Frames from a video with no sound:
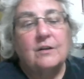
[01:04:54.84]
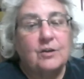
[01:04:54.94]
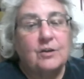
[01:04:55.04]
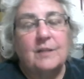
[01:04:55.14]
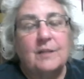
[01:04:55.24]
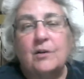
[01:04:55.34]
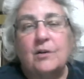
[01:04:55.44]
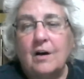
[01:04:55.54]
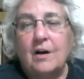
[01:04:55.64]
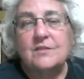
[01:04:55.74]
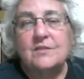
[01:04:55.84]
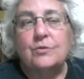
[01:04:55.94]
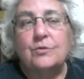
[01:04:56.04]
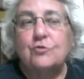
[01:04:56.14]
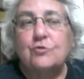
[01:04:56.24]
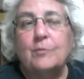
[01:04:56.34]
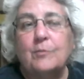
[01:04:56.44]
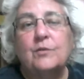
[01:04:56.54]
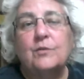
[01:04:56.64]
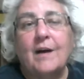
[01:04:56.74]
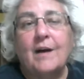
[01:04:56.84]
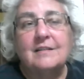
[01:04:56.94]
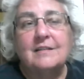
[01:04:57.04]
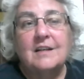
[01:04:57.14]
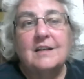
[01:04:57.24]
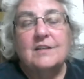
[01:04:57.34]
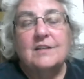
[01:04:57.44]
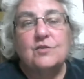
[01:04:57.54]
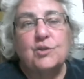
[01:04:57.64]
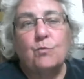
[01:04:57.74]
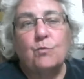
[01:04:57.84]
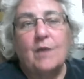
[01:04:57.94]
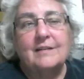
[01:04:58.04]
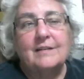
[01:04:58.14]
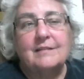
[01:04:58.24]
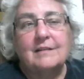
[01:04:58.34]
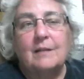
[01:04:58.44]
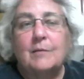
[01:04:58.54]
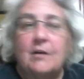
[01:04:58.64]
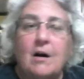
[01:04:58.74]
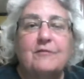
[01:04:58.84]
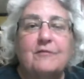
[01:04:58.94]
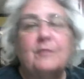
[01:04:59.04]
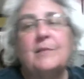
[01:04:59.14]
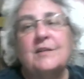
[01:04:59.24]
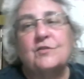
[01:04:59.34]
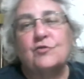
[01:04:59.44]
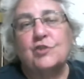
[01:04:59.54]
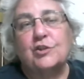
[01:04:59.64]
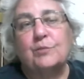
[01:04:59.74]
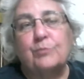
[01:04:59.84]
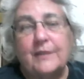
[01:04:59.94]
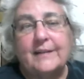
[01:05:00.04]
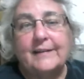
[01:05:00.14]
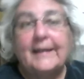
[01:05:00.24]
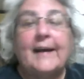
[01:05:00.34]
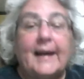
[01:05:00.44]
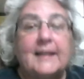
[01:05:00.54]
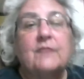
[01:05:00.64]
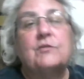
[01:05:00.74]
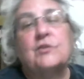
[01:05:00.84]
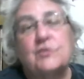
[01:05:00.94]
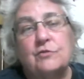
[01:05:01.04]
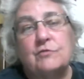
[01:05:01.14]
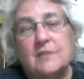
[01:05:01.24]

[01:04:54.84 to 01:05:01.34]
heard that macaws were in trouble in the wild, so she wanted a macaw from me so she could breed it and give it to zoos and